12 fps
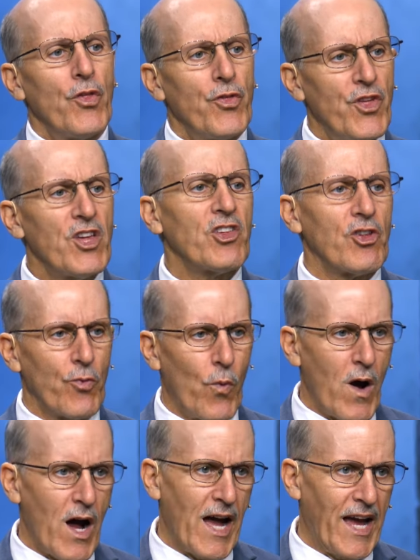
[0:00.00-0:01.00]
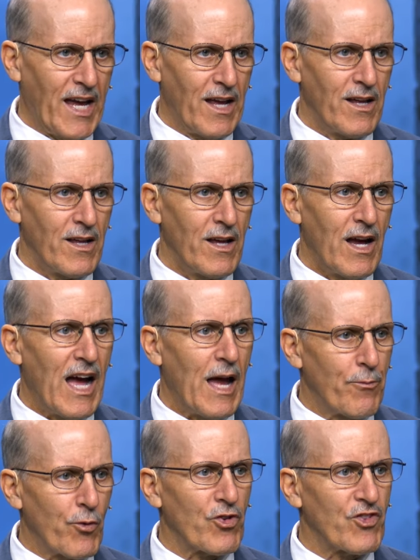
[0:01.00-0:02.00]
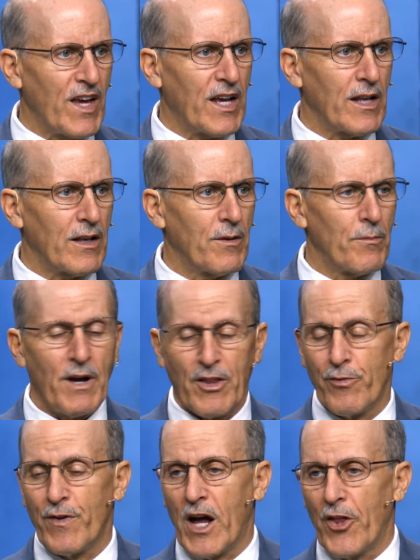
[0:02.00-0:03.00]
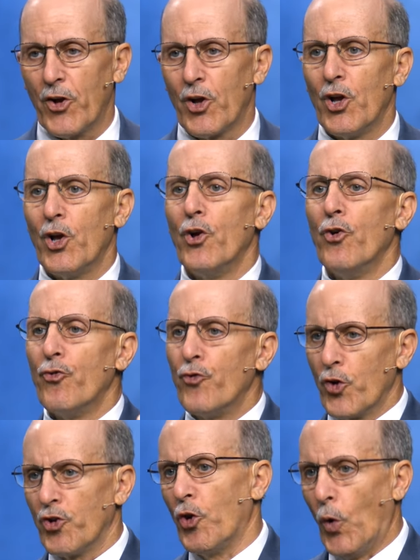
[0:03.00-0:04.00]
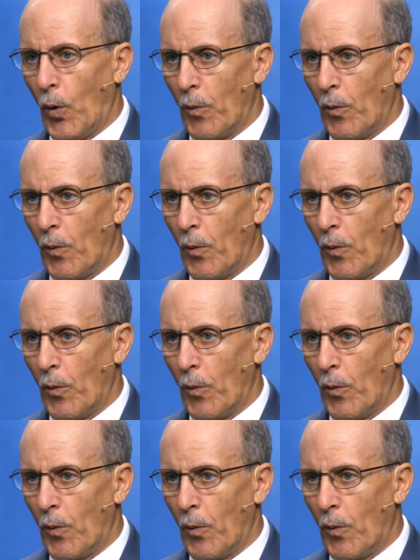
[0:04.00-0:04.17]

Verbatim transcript: This is why I am forsaken by the Father for you.